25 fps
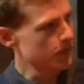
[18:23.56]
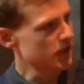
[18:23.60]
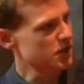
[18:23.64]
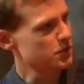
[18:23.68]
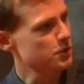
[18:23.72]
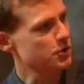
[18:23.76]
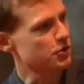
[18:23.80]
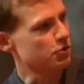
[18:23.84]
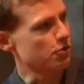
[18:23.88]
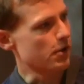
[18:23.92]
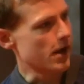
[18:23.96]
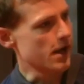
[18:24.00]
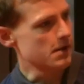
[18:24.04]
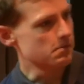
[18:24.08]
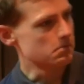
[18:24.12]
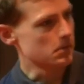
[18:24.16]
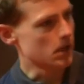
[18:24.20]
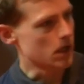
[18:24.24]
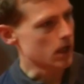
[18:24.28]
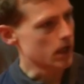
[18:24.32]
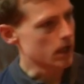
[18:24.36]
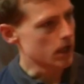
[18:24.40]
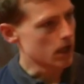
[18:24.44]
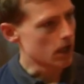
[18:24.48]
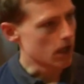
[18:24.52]
this was great.
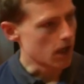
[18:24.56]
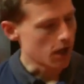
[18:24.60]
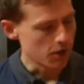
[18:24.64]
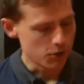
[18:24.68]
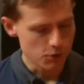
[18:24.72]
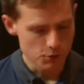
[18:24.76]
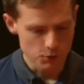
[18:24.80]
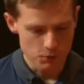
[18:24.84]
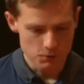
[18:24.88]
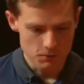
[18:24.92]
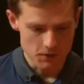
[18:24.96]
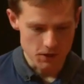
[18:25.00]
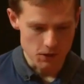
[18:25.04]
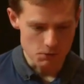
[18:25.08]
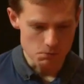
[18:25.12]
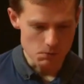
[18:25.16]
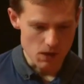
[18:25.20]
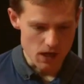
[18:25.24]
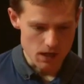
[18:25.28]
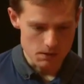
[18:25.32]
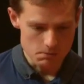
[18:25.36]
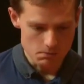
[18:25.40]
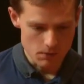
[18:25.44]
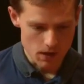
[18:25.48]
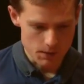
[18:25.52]
I thought,
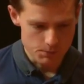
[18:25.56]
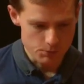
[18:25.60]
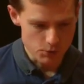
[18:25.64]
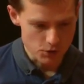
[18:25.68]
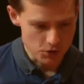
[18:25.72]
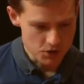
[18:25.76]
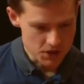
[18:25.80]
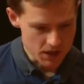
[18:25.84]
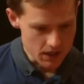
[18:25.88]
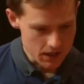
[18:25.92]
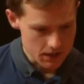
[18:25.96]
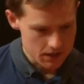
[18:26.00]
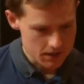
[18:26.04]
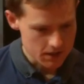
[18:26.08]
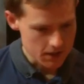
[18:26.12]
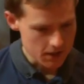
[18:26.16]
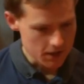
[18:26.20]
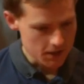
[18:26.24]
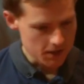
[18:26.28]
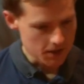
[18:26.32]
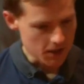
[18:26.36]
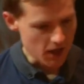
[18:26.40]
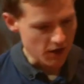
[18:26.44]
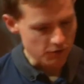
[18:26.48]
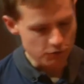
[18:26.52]
my project.
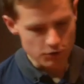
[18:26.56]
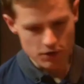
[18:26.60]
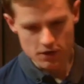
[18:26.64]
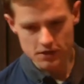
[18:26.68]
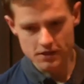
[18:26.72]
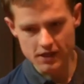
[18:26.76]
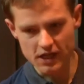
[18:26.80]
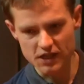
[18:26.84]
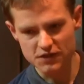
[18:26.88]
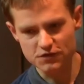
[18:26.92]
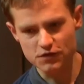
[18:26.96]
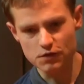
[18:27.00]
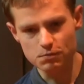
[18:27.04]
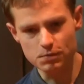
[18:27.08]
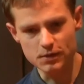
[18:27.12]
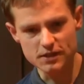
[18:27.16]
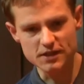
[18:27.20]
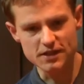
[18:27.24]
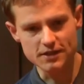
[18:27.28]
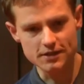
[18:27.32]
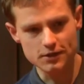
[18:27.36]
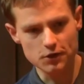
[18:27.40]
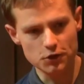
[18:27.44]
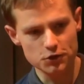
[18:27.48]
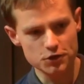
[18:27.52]
I've written tests for the
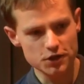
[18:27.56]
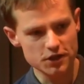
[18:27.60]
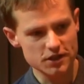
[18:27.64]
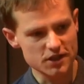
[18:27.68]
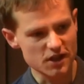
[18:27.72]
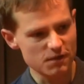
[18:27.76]
business logic.